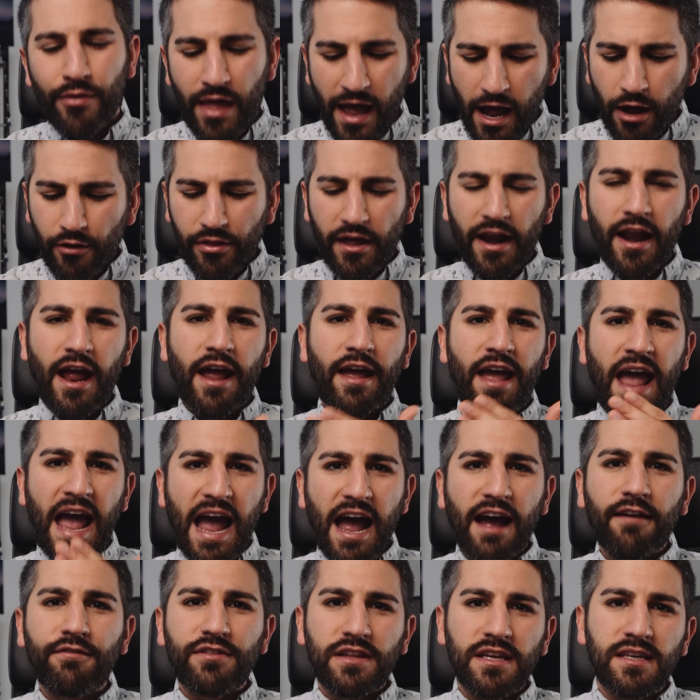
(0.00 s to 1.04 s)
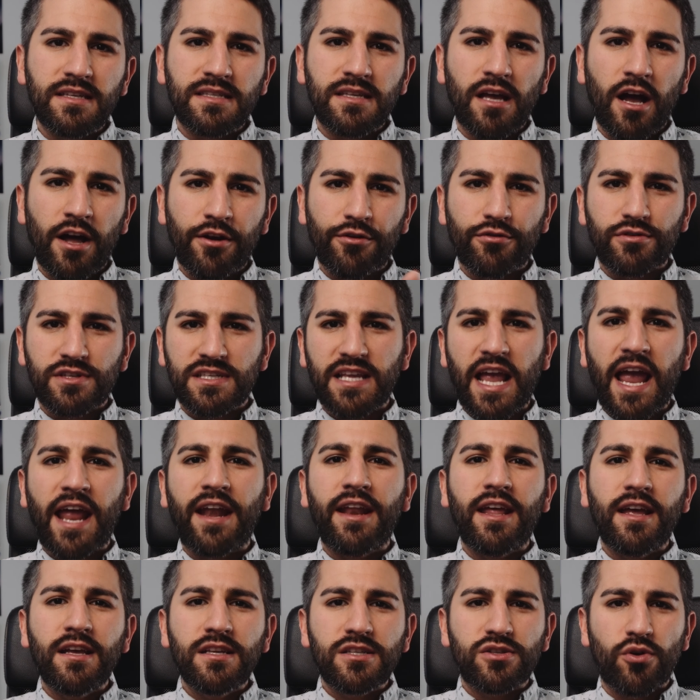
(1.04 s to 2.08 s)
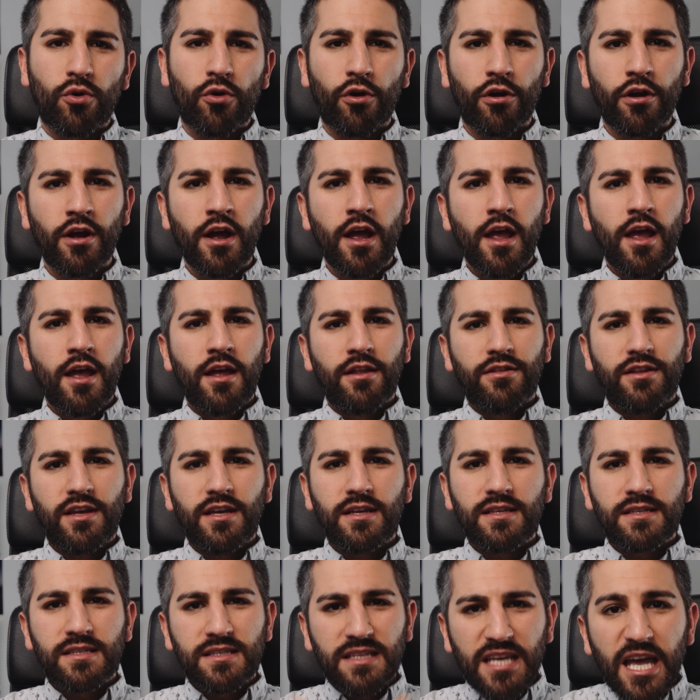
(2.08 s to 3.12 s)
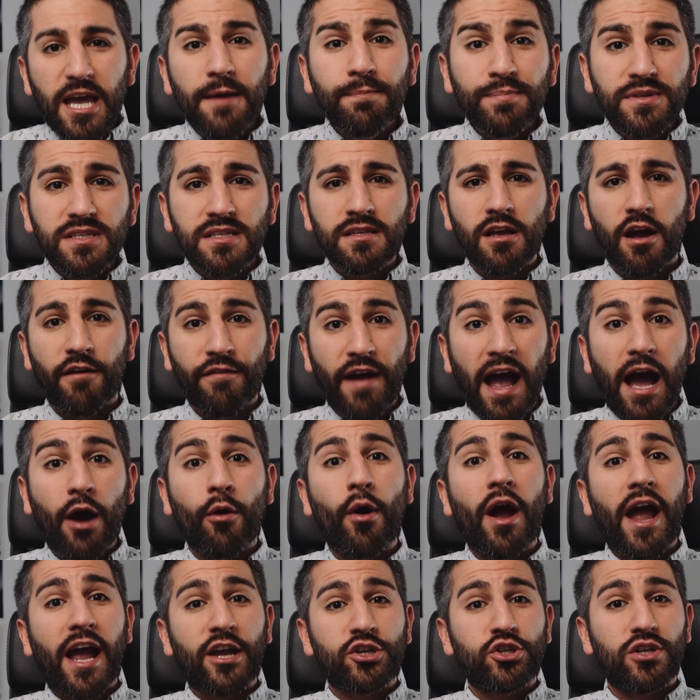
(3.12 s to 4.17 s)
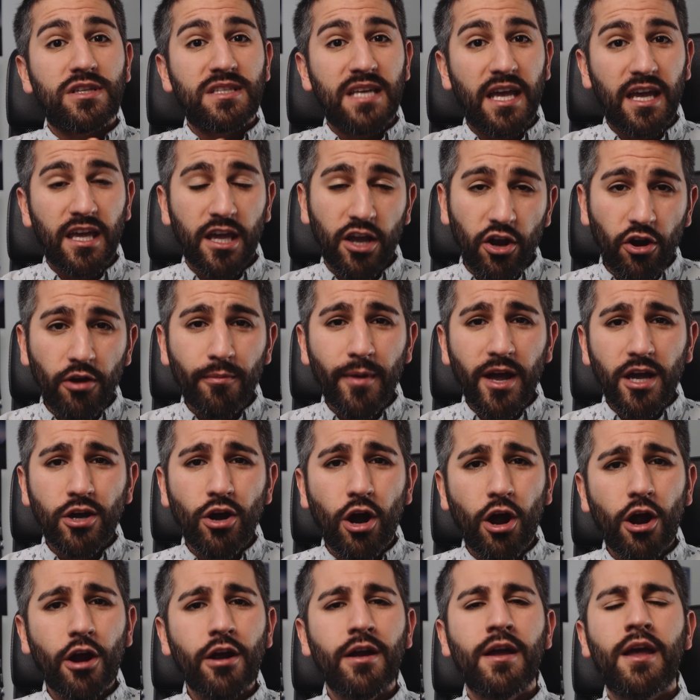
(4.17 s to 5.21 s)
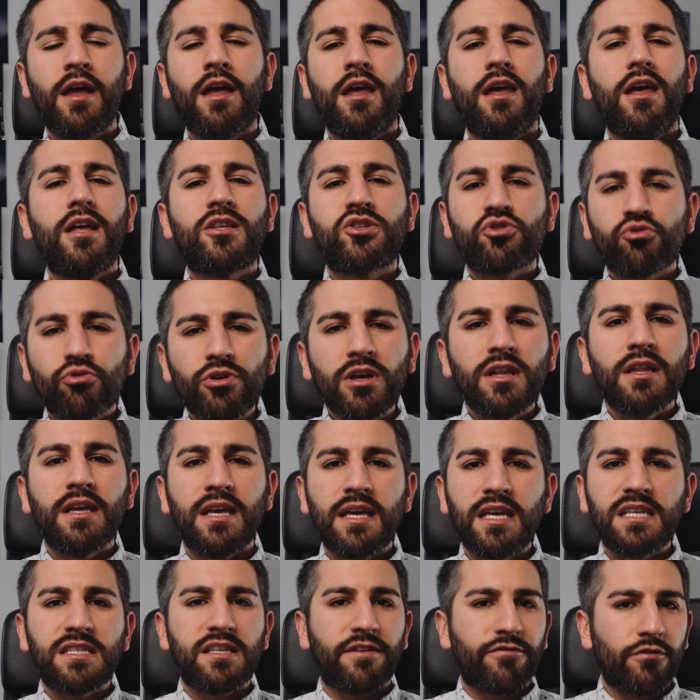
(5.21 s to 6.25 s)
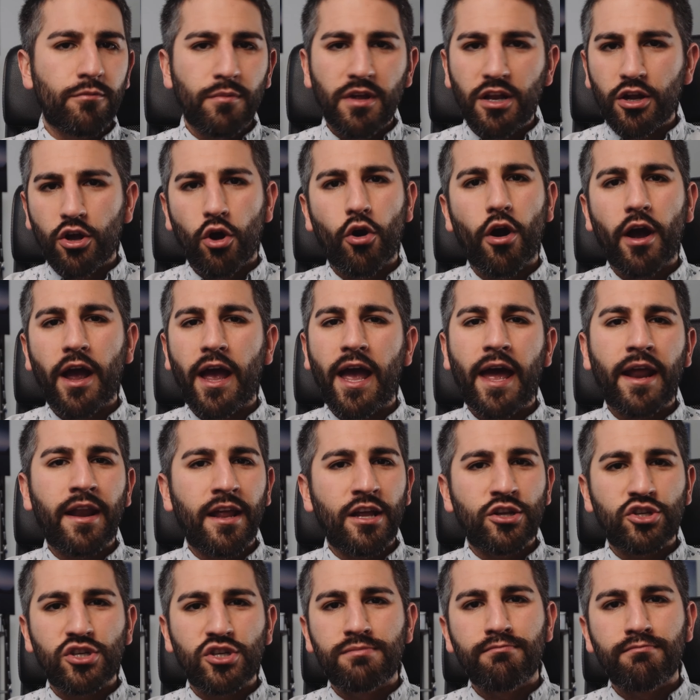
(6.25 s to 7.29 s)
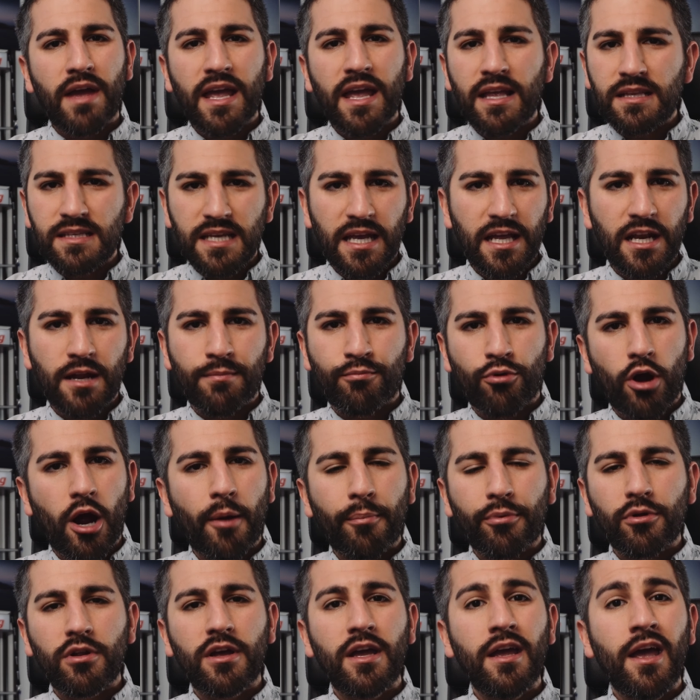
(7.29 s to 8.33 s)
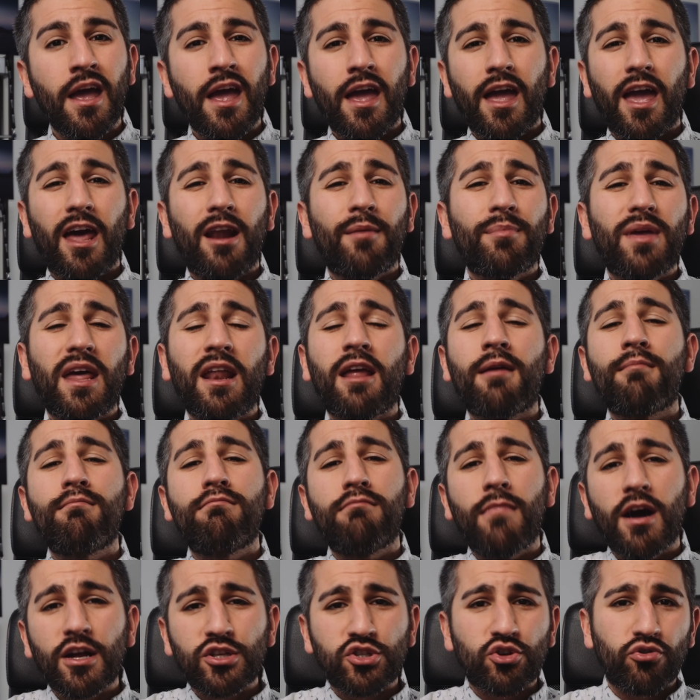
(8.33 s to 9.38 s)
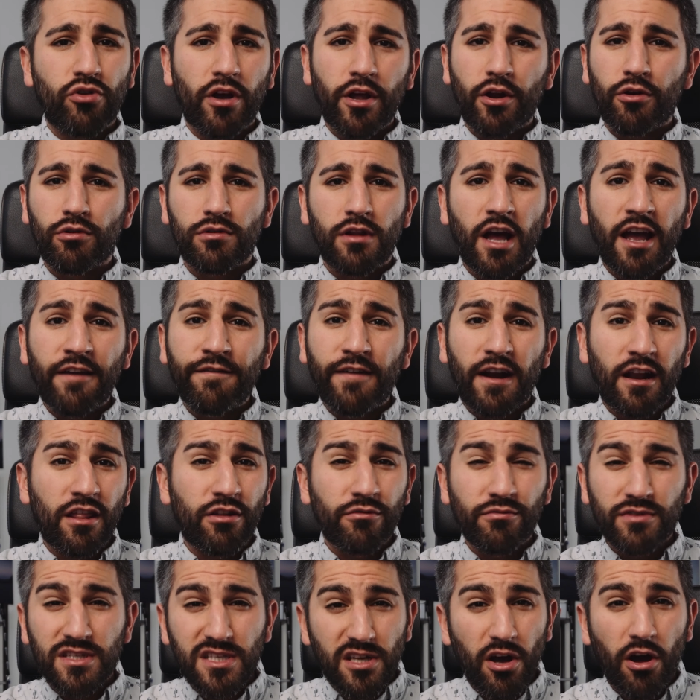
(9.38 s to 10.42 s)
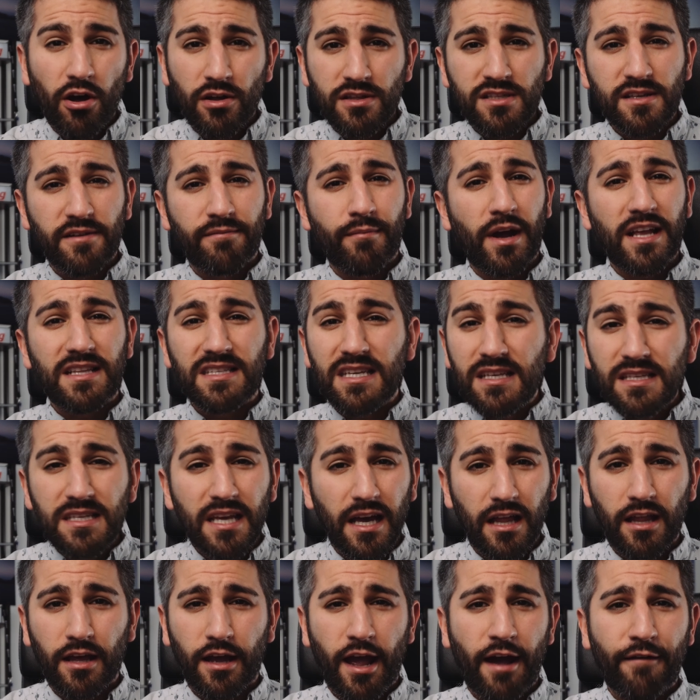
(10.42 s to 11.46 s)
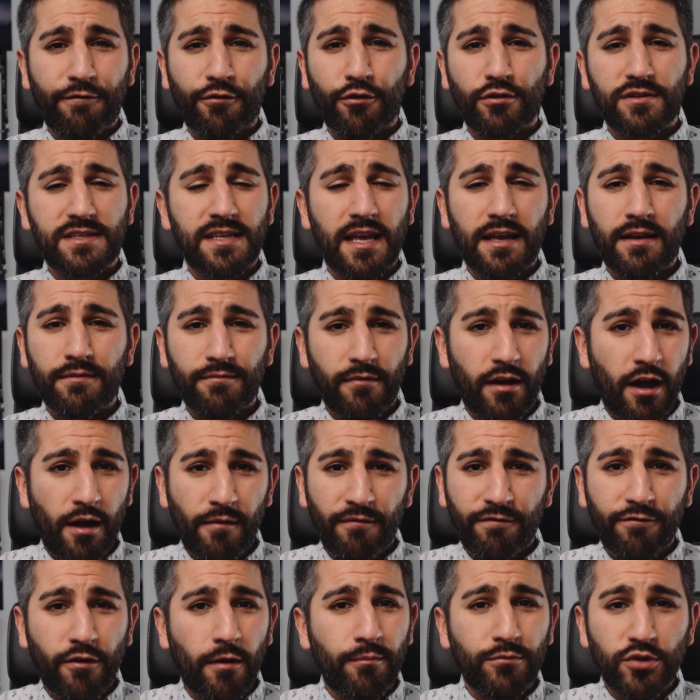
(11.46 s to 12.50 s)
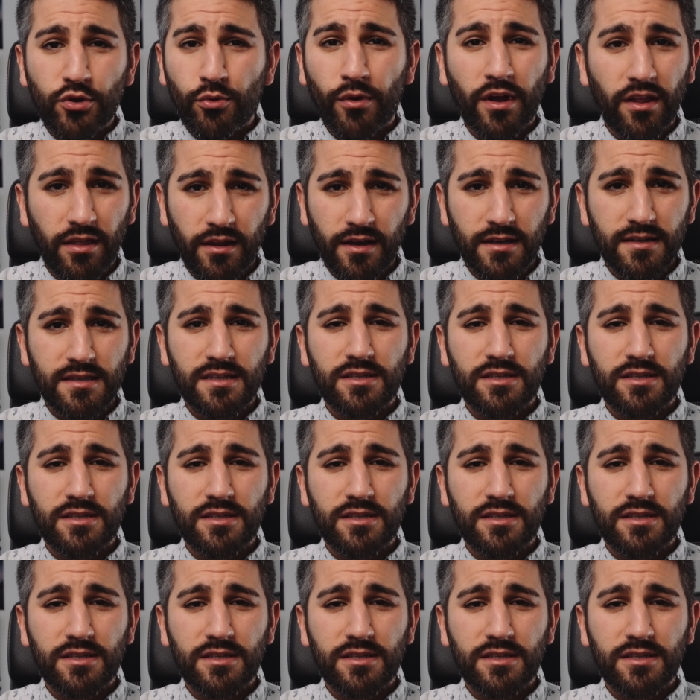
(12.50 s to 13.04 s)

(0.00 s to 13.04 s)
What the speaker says: Now that I have these understandings or these tips of how I actually take care of my car, it's really easy for me to go ahead and just maintain it properly, and I'm getting much greater life out of the results of my detailing efforts from doing this.